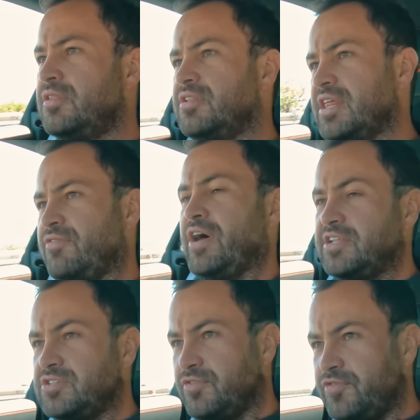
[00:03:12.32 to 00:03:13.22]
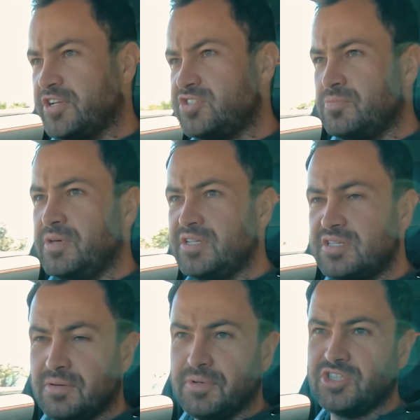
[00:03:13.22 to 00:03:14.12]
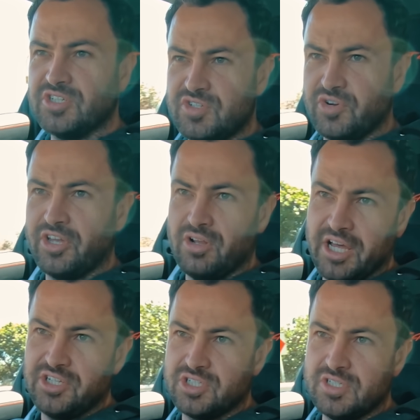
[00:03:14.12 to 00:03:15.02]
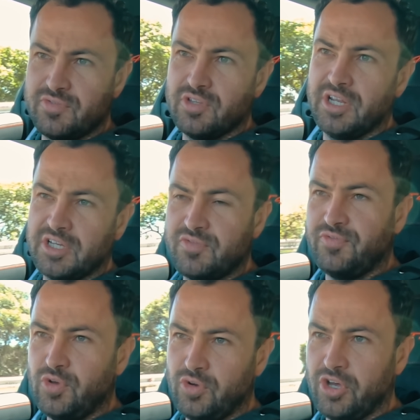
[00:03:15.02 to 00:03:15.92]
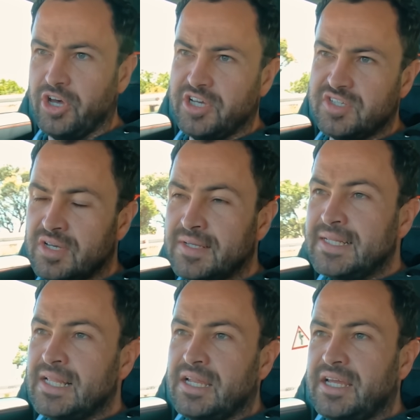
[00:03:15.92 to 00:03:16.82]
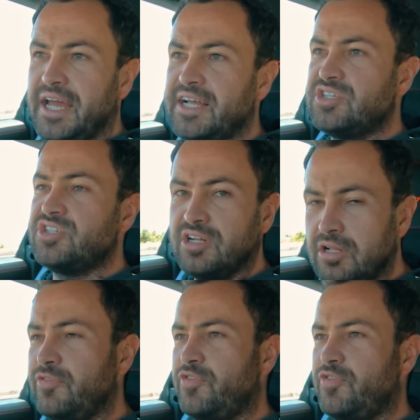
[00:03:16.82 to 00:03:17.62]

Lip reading: that they've had to fit to meet emissions regulations for the next few years, it's still